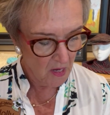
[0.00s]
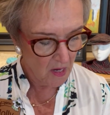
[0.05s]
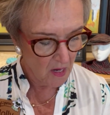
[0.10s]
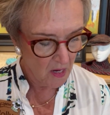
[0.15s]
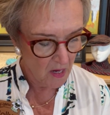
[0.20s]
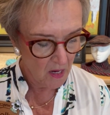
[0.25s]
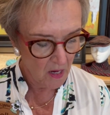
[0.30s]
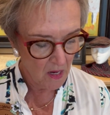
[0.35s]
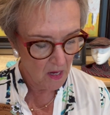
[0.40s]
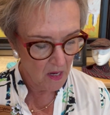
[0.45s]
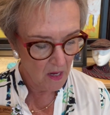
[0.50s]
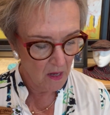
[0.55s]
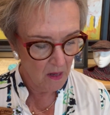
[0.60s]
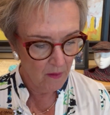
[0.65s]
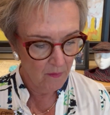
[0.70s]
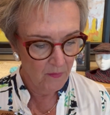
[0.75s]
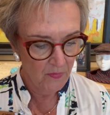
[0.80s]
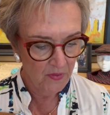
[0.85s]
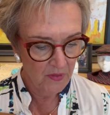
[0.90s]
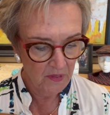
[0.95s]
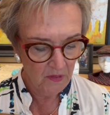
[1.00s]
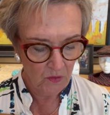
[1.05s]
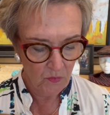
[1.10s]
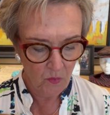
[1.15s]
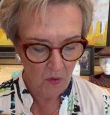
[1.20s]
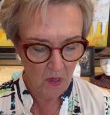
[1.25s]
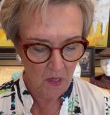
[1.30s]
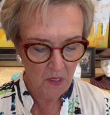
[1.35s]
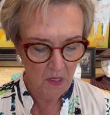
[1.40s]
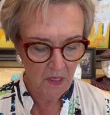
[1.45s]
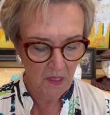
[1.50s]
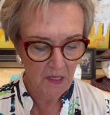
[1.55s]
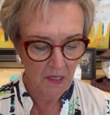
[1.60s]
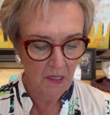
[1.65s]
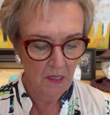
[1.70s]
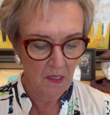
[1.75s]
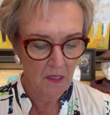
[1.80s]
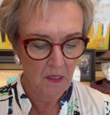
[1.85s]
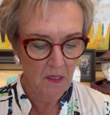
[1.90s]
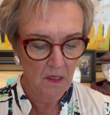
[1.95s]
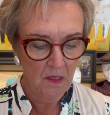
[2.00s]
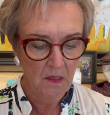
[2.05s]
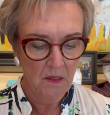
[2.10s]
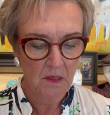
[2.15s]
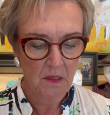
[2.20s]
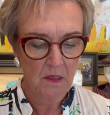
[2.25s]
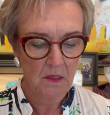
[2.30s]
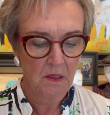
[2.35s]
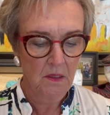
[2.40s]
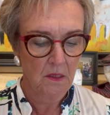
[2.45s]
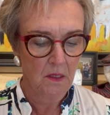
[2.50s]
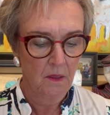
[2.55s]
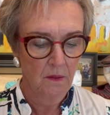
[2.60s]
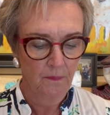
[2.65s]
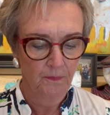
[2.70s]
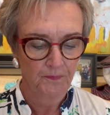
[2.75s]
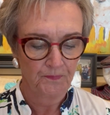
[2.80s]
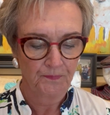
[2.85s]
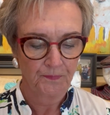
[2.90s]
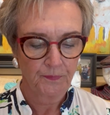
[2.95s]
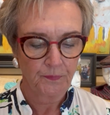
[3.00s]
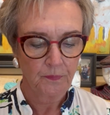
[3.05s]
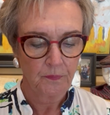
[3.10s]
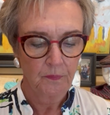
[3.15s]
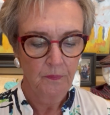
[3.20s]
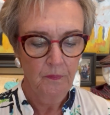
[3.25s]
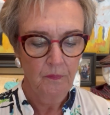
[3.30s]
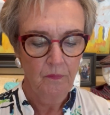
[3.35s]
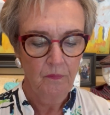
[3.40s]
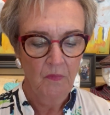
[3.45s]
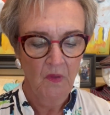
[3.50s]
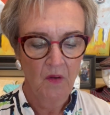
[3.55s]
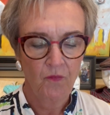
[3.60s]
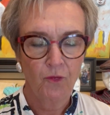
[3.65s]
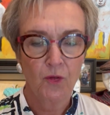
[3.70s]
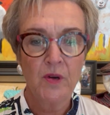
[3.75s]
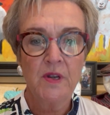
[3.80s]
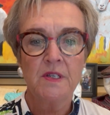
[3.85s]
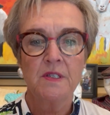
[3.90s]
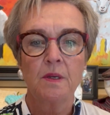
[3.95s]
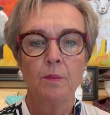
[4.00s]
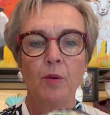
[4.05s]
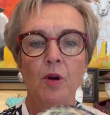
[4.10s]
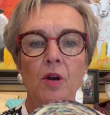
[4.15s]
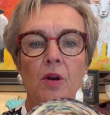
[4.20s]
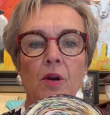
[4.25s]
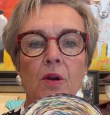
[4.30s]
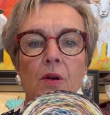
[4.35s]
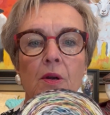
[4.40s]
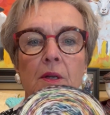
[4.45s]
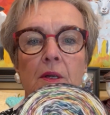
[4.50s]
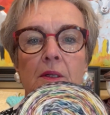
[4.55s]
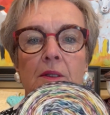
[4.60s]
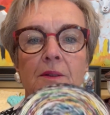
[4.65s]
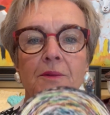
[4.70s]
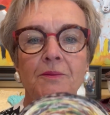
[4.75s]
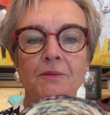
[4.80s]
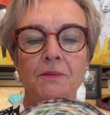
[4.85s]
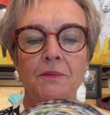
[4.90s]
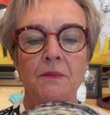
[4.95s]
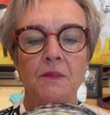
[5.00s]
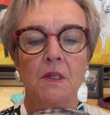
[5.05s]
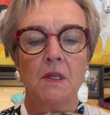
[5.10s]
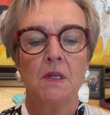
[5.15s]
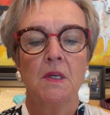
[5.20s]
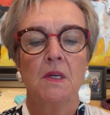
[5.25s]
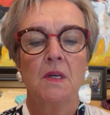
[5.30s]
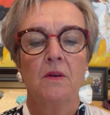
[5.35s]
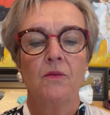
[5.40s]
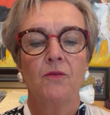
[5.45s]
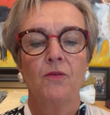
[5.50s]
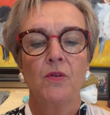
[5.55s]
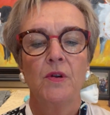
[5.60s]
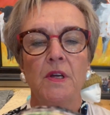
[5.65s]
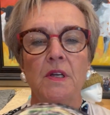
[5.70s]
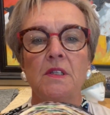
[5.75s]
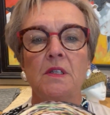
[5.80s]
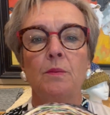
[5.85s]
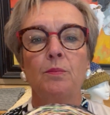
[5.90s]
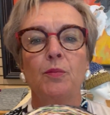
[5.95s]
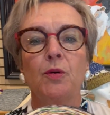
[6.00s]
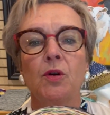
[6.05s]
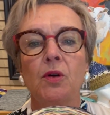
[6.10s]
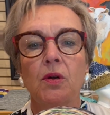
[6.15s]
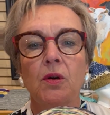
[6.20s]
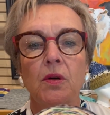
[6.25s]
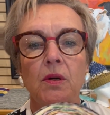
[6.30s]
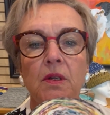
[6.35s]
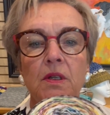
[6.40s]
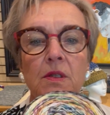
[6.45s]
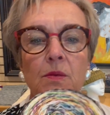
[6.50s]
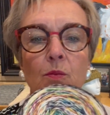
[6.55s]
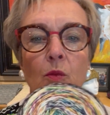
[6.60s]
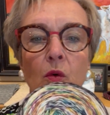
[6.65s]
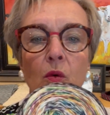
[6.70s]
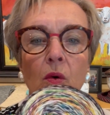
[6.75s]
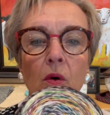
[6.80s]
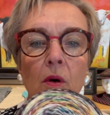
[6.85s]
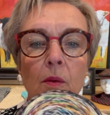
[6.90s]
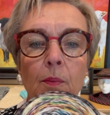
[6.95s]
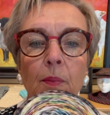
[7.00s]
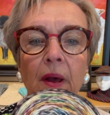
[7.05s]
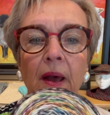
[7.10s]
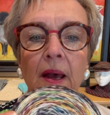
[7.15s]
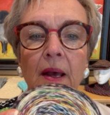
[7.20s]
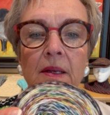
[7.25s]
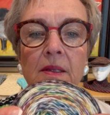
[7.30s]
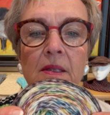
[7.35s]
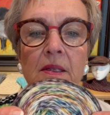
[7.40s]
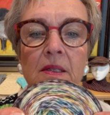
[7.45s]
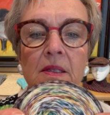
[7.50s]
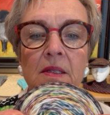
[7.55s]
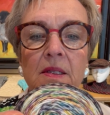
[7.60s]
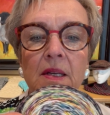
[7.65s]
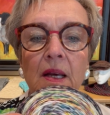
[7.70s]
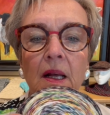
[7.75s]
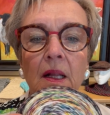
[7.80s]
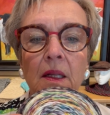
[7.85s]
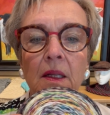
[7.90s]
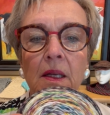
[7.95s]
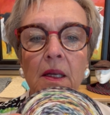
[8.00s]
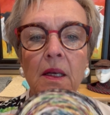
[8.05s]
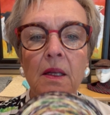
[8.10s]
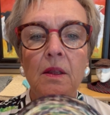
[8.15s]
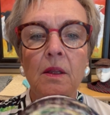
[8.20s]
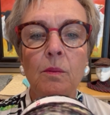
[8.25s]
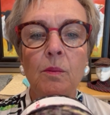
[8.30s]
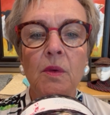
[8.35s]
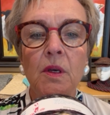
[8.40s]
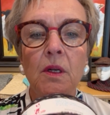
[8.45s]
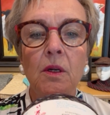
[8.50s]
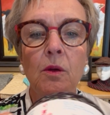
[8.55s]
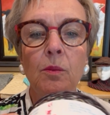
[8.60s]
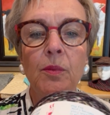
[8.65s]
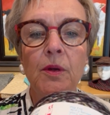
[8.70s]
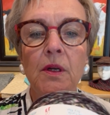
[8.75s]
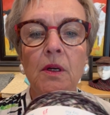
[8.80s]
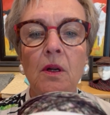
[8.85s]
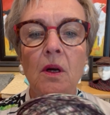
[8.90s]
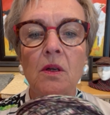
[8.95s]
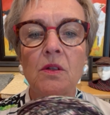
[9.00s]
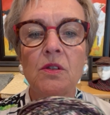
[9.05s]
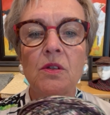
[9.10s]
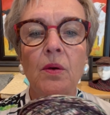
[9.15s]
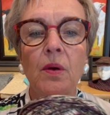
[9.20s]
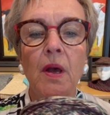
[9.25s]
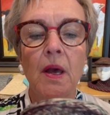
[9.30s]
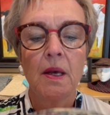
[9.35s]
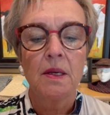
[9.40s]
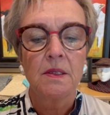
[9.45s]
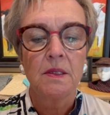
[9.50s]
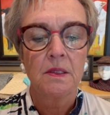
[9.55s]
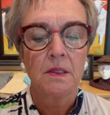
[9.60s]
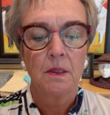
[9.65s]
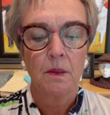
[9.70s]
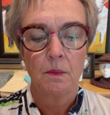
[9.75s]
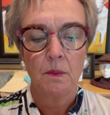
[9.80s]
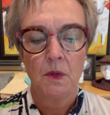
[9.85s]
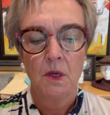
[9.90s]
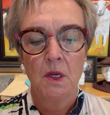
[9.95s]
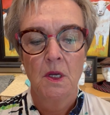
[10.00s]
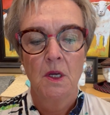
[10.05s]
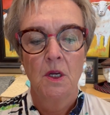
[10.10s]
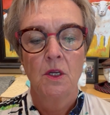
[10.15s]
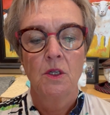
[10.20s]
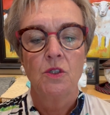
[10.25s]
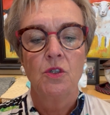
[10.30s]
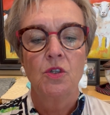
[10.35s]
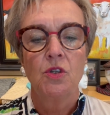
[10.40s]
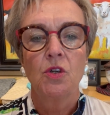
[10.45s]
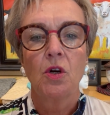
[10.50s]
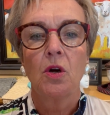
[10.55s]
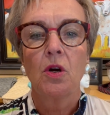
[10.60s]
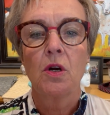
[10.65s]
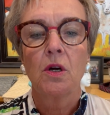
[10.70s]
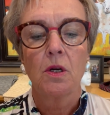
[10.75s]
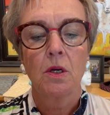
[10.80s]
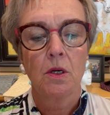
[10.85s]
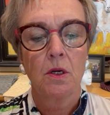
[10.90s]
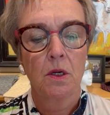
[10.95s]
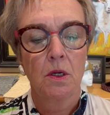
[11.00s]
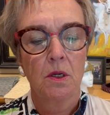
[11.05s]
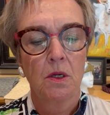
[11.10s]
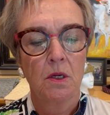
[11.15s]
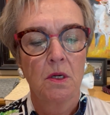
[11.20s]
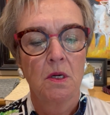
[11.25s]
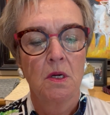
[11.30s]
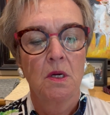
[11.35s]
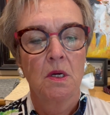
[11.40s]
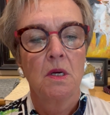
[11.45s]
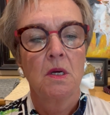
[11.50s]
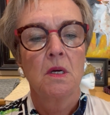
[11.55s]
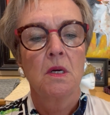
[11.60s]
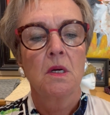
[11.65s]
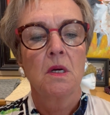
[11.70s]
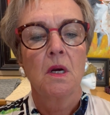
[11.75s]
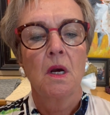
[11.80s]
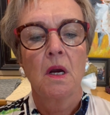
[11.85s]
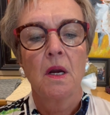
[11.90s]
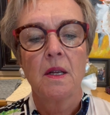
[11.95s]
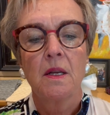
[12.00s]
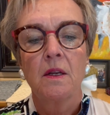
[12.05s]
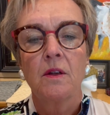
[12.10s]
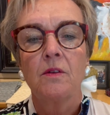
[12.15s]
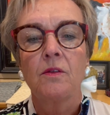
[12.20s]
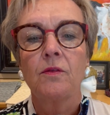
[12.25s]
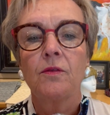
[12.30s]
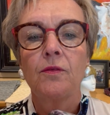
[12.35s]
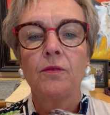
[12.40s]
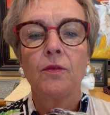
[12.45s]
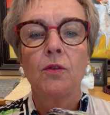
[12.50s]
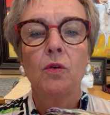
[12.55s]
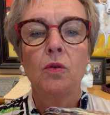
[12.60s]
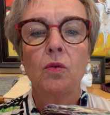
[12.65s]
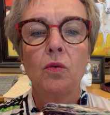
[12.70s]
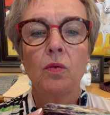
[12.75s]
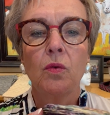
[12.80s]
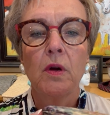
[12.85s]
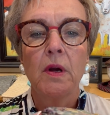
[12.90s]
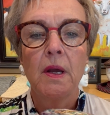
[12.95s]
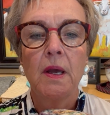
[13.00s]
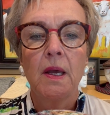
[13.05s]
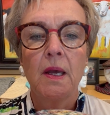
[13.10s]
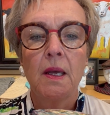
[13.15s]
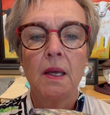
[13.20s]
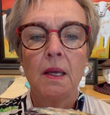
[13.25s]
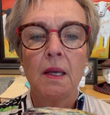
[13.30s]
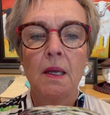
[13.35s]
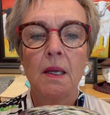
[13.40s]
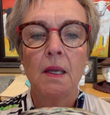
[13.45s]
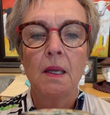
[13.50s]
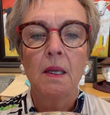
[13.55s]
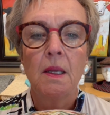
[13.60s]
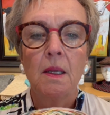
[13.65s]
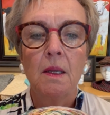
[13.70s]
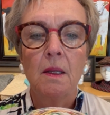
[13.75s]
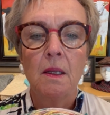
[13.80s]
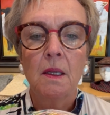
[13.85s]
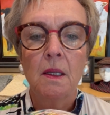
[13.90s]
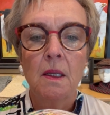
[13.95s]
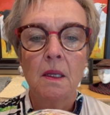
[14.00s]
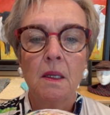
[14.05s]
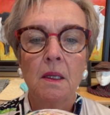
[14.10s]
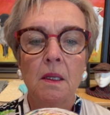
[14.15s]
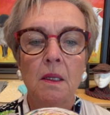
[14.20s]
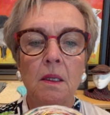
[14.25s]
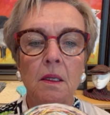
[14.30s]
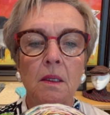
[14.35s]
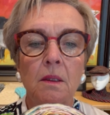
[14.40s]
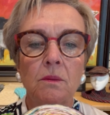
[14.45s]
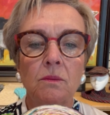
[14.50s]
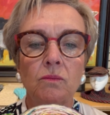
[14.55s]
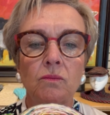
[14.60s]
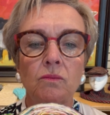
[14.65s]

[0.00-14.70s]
This one is Free as a Bird. Free as a Bird is more pastel-y in the middle, but it also has some dark kind of gray.